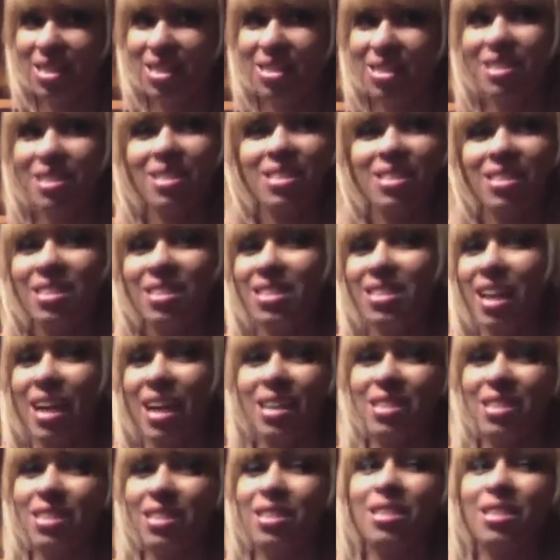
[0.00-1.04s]
just because
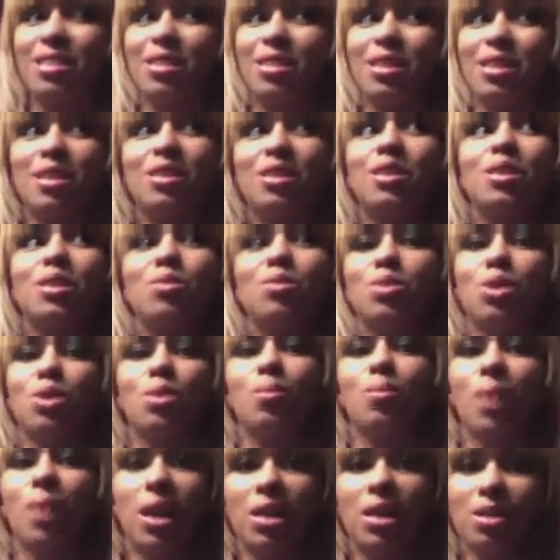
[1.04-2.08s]
it seems so
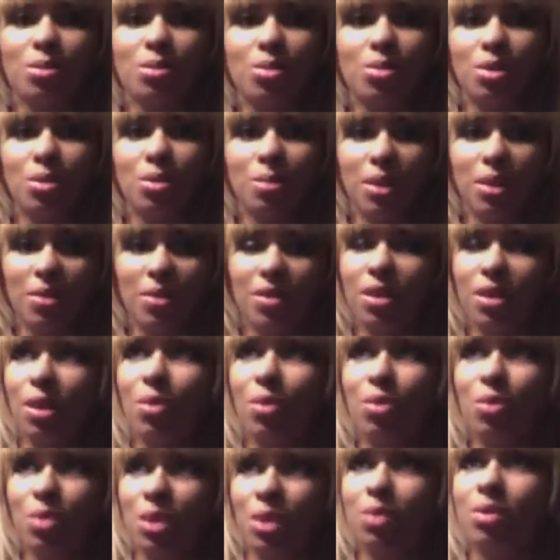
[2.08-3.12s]
impossible to me, even though I
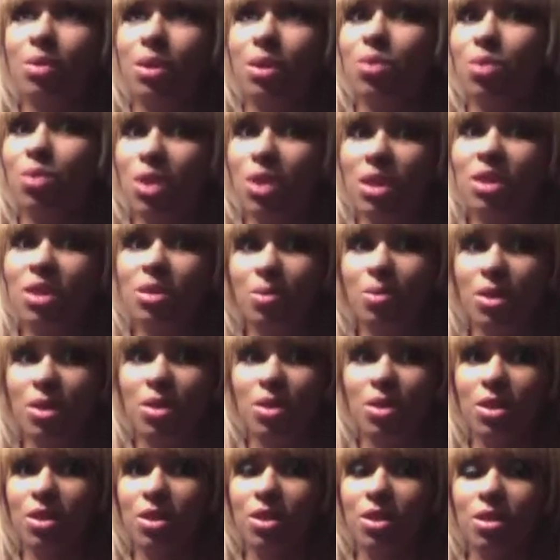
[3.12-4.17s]
really, really want it to be
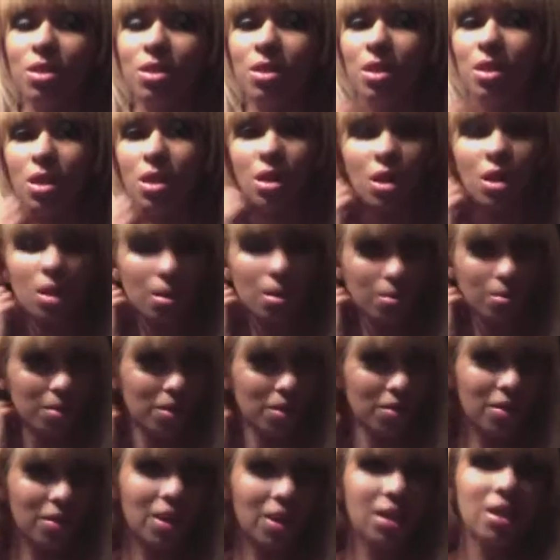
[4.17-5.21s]
Christian. But
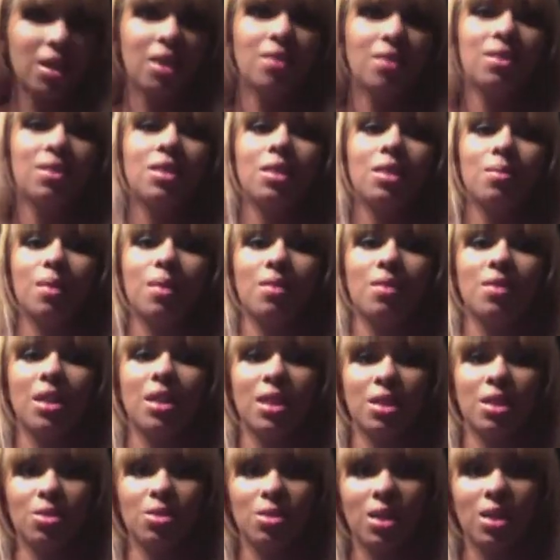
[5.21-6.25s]
if they didn't give it to him after
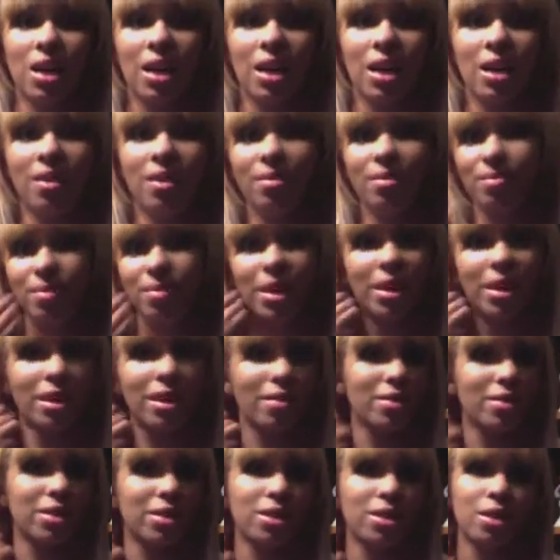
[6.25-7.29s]
Edge retired, they ain't
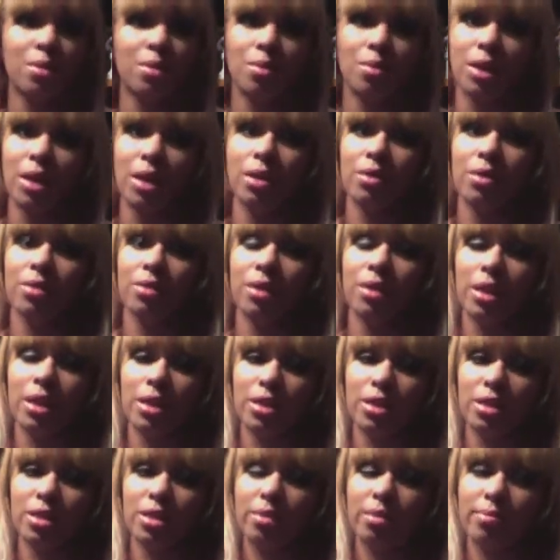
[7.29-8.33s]
giving it to him now.
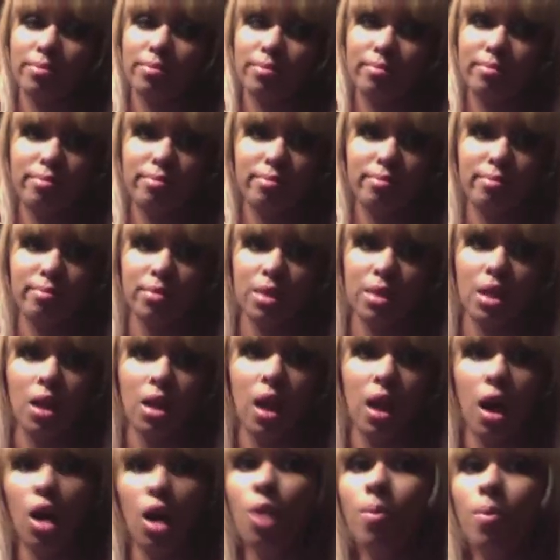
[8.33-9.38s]

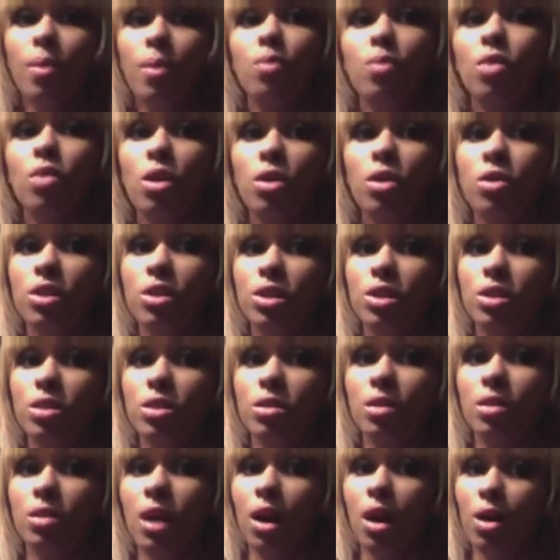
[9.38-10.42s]
I hope I'm wrong, Christian.
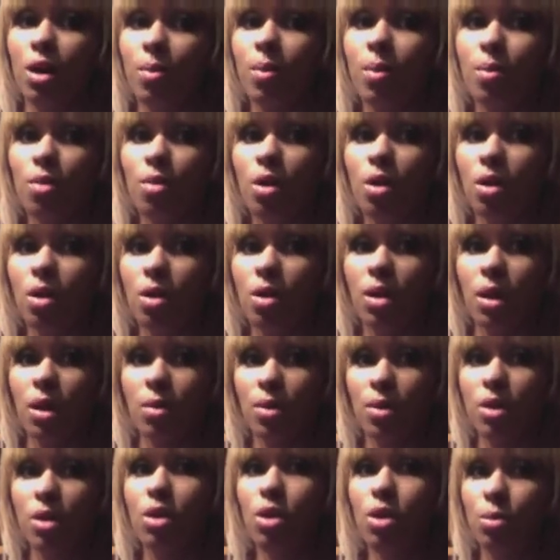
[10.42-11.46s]
I hope I'm wrong. I
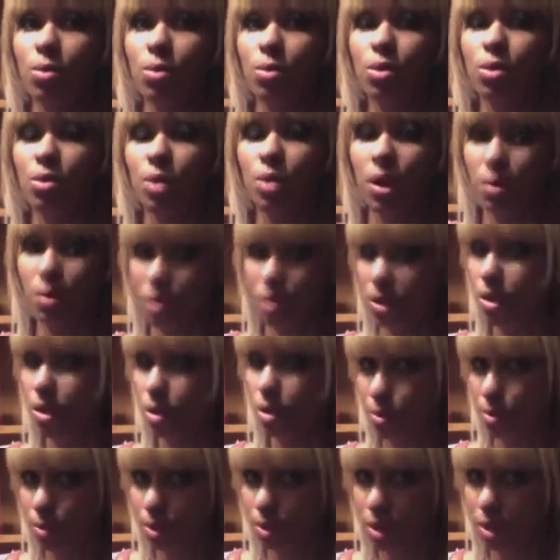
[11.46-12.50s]
really hope you
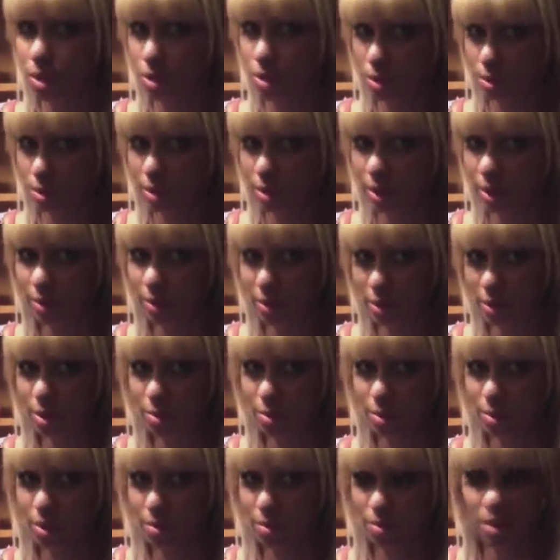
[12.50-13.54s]
can do it. I really
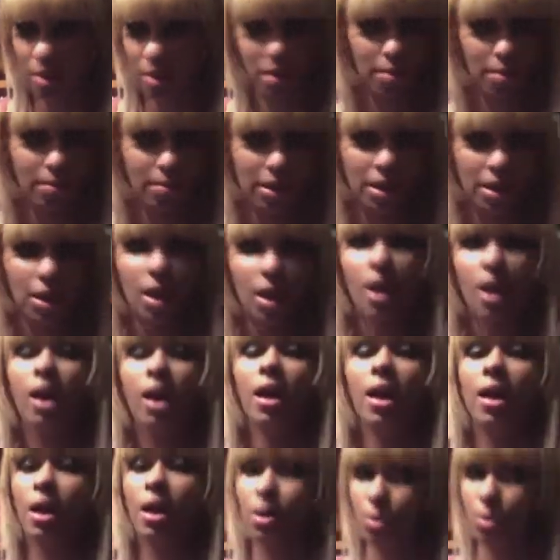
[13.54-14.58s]
hope you get Money in the Bank,
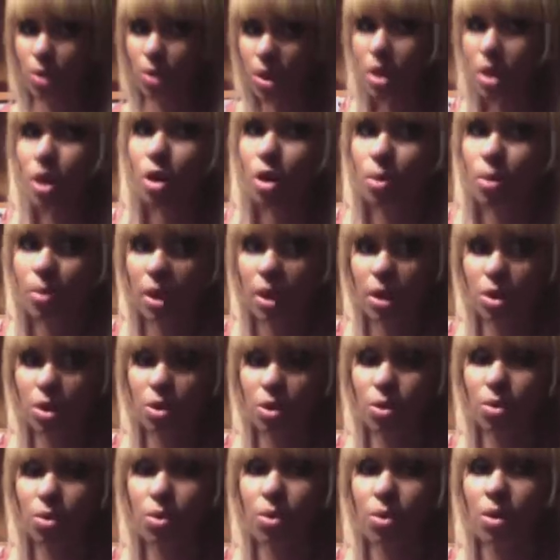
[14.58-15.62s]
and I really hope that
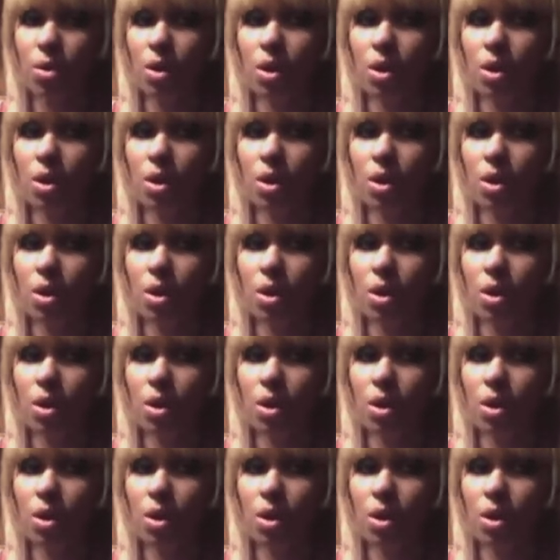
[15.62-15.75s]
you